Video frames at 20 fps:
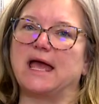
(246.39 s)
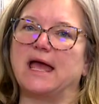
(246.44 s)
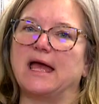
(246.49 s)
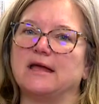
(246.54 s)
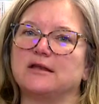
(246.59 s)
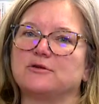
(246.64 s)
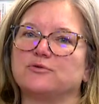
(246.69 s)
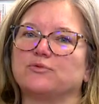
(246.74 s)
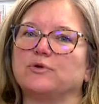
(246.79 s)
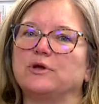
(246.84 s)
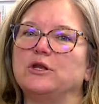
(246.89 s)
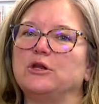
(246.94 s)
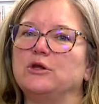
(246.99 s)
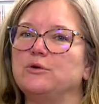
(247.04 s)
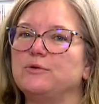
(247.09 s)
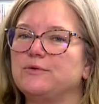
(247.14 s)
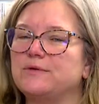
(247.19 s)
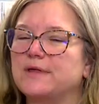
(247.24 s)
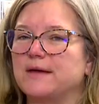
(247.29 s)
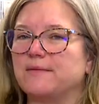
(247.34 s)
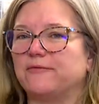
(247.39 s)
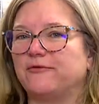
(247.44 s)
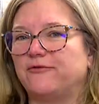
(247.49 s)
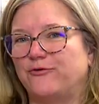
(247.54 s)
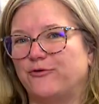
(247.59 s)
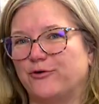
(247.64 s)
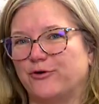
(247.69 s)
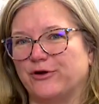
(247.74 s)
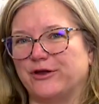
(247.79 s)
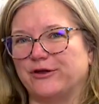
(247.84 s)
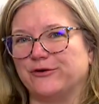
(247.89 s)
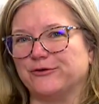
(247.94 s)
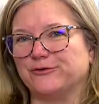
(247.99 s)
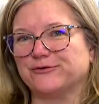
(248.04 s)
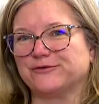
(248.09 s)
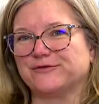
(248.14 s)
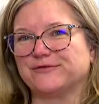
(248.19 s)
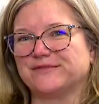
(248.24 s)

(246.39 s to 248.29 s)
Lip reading: and renew them for you.